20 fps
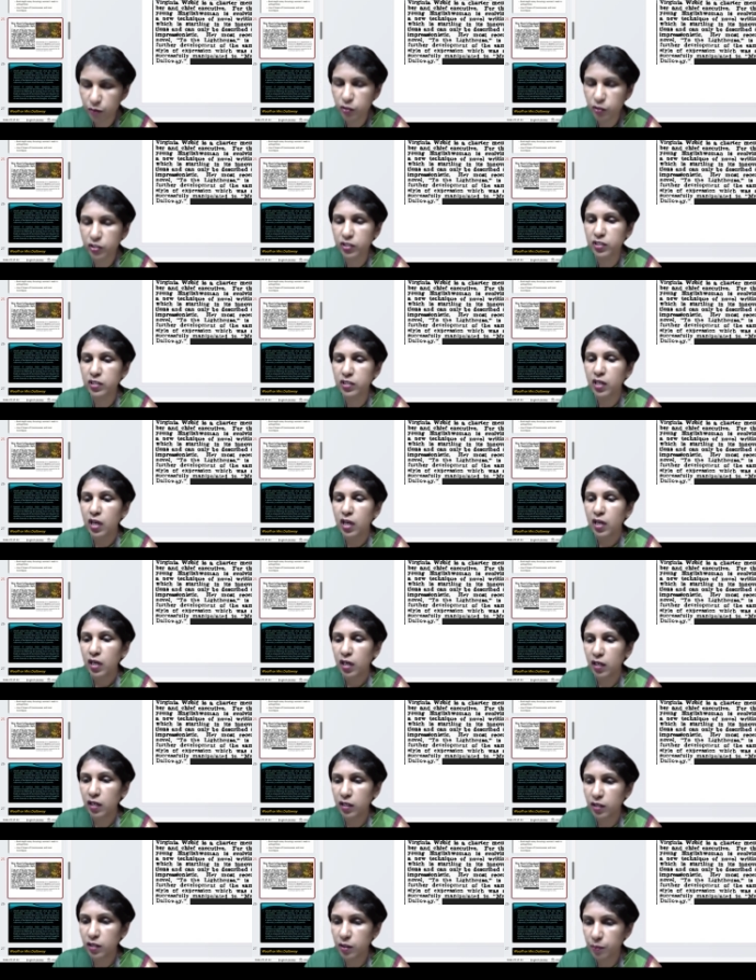which is
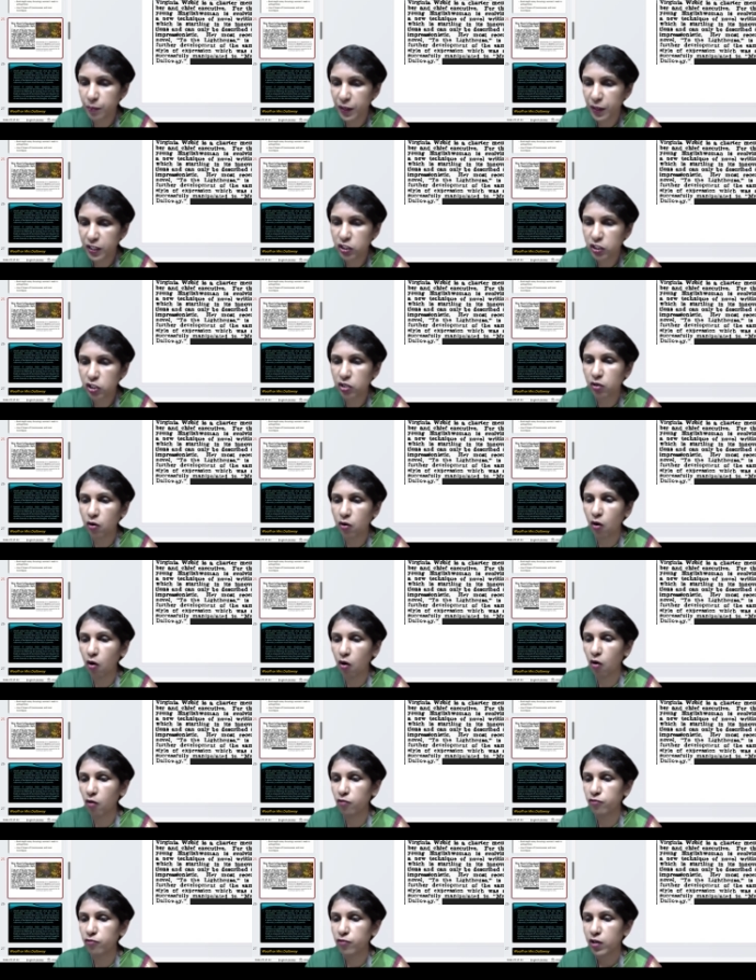a depiction
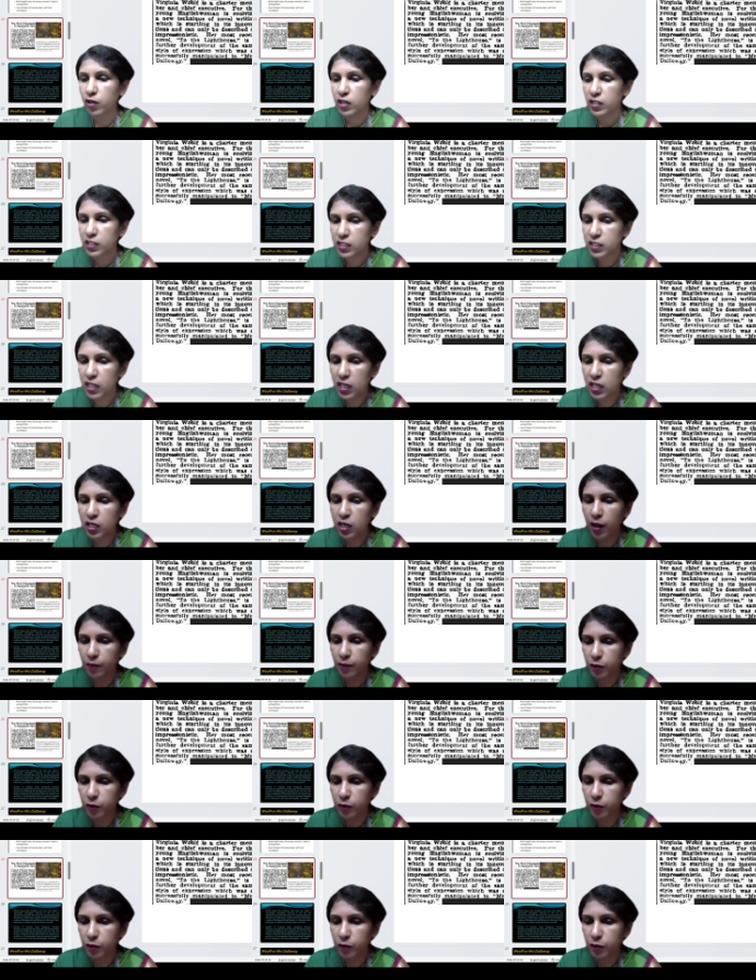of scene,